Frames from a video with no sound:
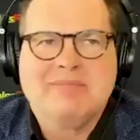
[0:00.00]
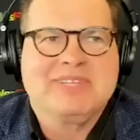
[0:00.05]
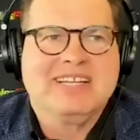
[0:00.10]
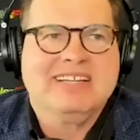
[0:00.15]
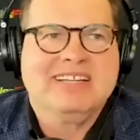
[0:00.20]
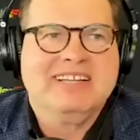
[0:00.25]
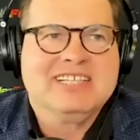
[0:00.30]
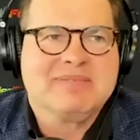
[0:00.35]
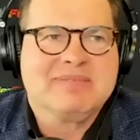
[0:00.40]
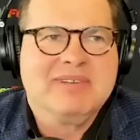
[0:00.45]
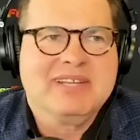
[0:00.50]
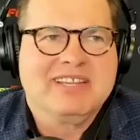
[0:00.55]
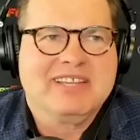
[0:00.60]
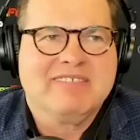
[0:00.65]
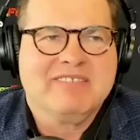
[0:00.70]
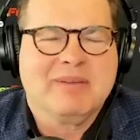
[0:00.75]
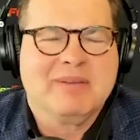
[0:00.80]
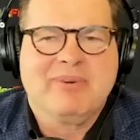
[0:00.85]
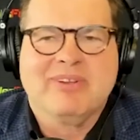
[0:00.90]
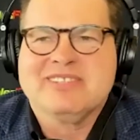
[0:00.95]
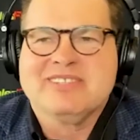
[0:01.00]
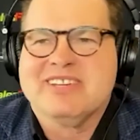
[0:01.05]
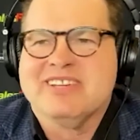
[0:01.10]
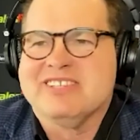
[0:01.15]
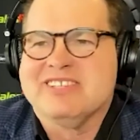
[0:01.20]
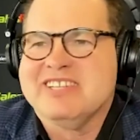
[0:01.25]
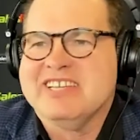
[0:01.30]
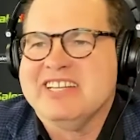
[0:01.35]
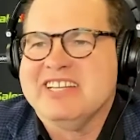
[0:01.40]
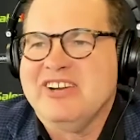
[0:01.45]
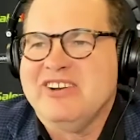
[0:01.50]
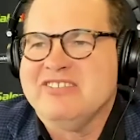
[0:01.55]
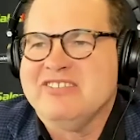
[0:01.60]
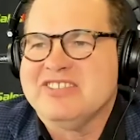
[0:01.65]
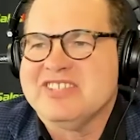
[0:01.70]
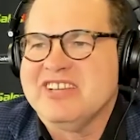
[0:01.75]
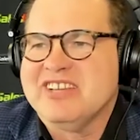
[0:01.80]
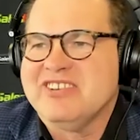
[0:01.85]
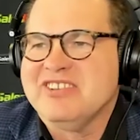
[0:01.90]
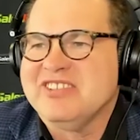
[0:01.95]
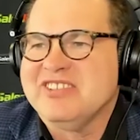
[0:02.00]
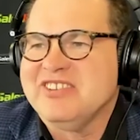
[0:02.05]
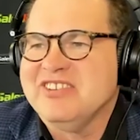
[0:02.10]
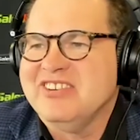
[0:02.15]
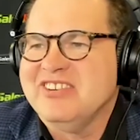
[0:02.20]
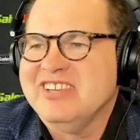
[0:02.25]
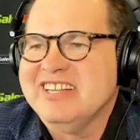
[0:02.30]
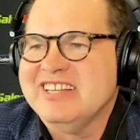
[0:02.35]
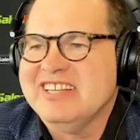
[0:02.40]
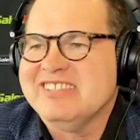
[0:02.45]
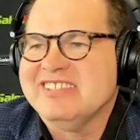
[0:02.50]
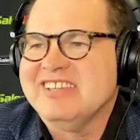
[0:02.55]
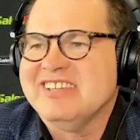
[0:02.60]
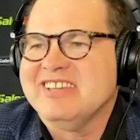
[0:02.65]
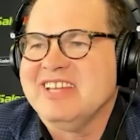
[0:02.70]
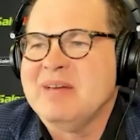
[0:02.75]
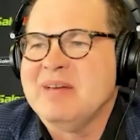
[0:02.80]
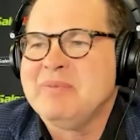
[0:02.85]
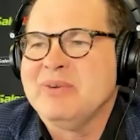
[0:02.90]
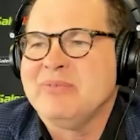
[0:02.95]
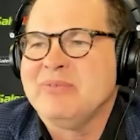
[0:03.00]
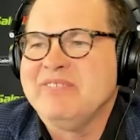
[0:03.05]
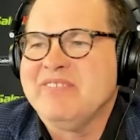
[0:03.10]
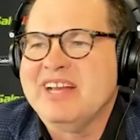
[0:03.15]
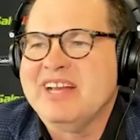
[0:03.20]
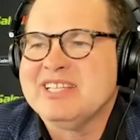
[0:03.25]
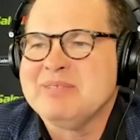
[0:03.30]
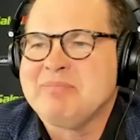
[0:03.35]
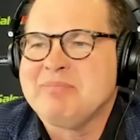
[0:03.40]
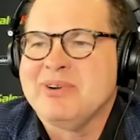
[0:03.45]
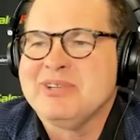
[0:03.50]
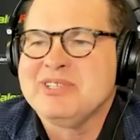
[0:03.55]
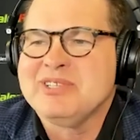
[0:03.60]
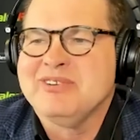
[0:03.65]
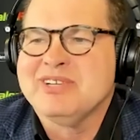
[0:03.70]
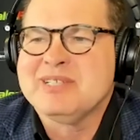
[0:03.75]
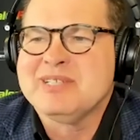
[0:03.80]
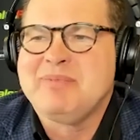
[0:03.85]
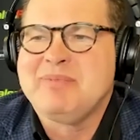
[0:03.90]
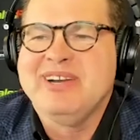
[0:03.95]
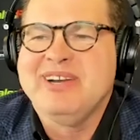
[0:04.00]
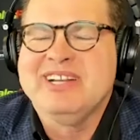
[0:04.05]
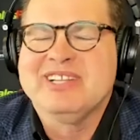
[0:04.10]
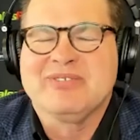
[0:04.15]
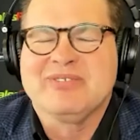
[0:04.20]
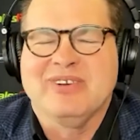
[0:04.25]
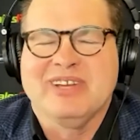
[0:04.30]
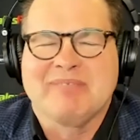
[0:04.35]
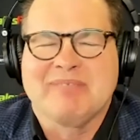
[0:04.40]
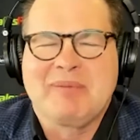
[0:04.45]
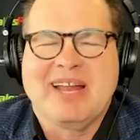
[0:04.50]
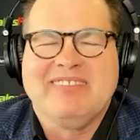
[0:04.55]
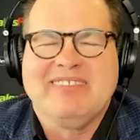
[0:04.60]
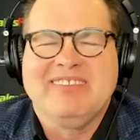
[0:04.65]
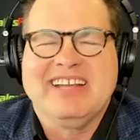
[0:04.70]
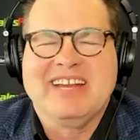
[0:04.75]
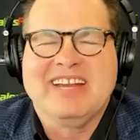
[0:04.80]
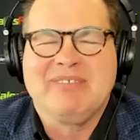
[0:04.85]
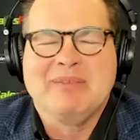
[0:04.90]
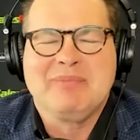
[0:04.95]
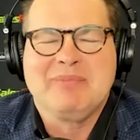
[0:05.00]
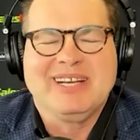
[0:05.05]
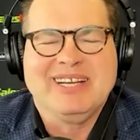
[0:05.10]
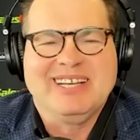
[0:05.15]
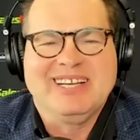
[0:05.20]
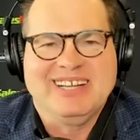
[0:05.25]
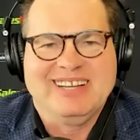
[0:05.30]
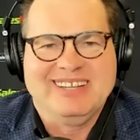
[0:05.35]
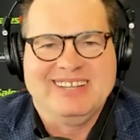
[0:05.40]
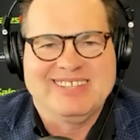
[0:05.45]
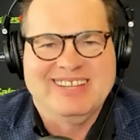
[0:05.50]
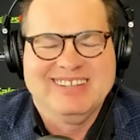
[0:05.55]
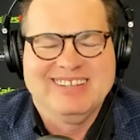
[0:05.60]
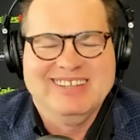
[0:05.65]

Lee Smith. I'm the President and CEO of SalesFuel. And this is a topic we've got some personal experience with, but I think everybody does.